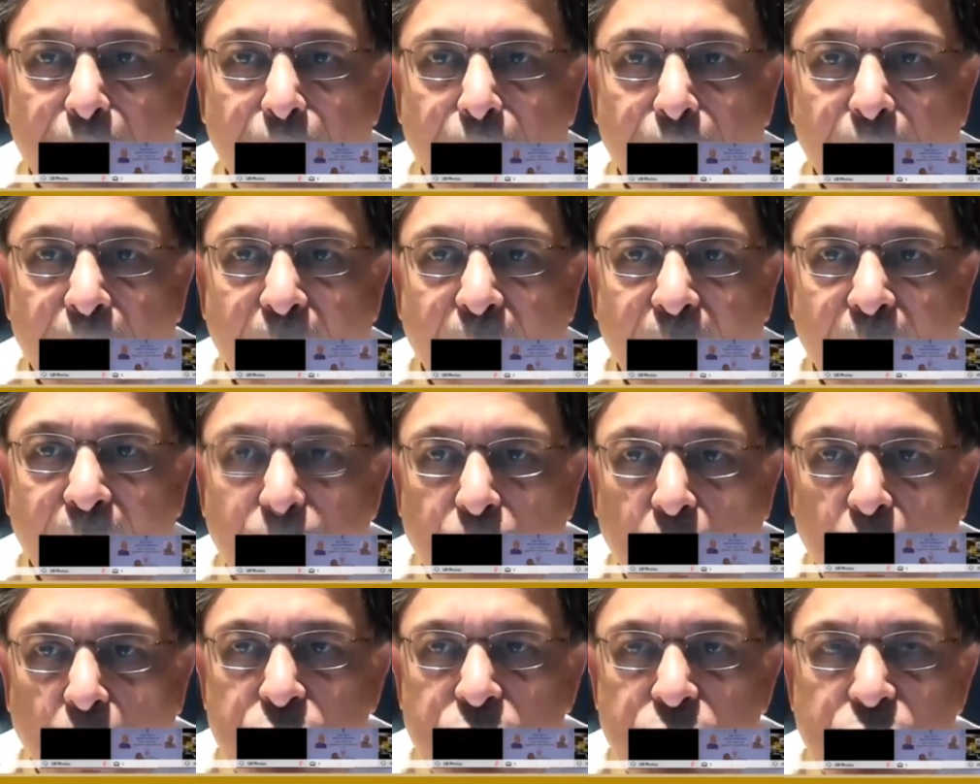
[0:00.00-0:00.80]
and
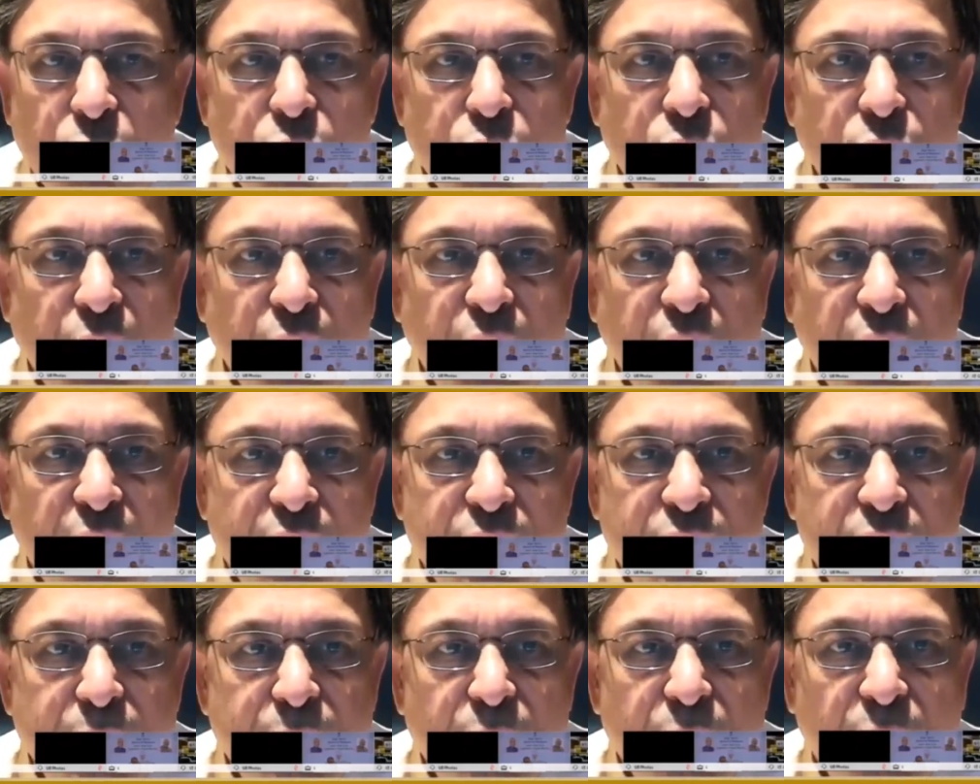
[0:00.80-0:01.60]
more so during the
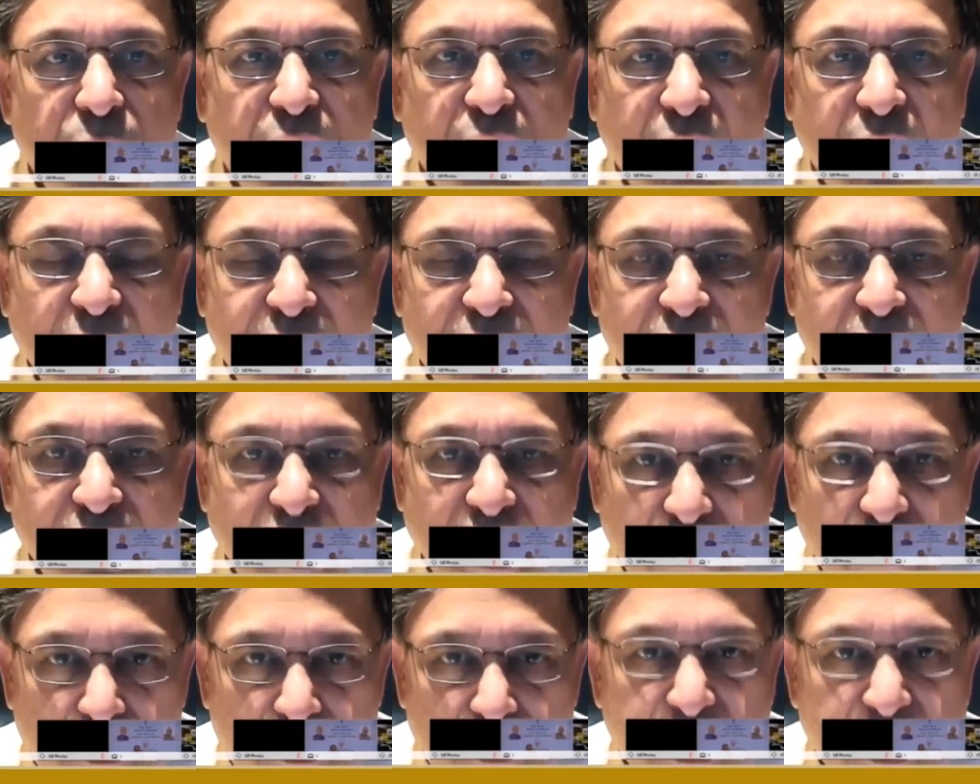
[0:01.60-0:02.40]
regime of the current
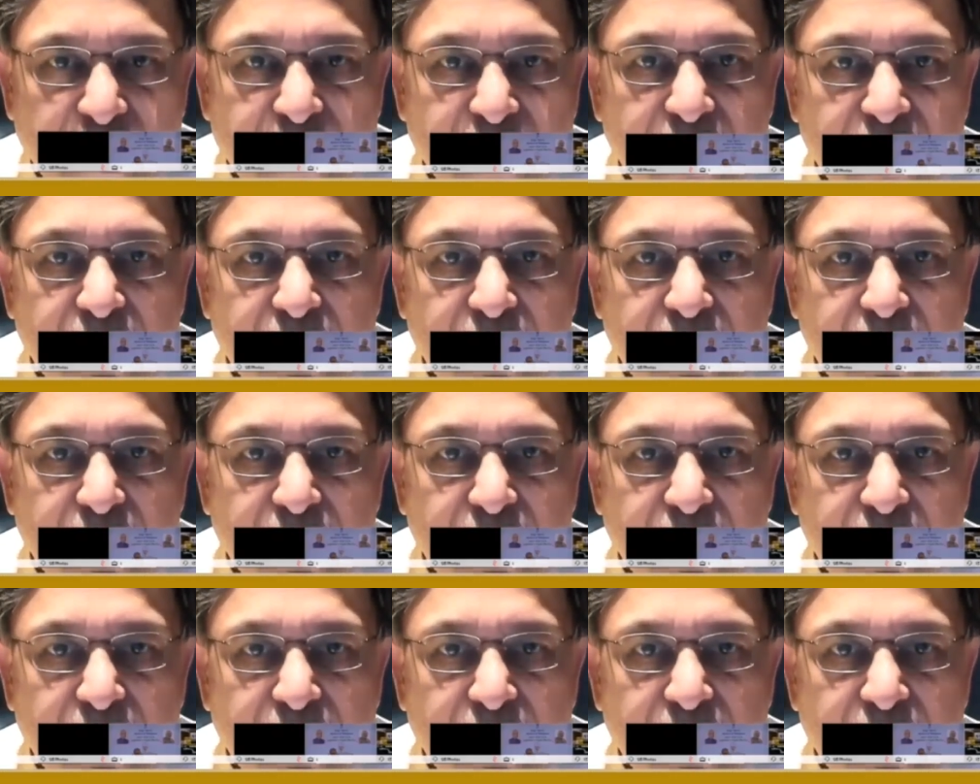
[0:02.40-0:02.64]
government,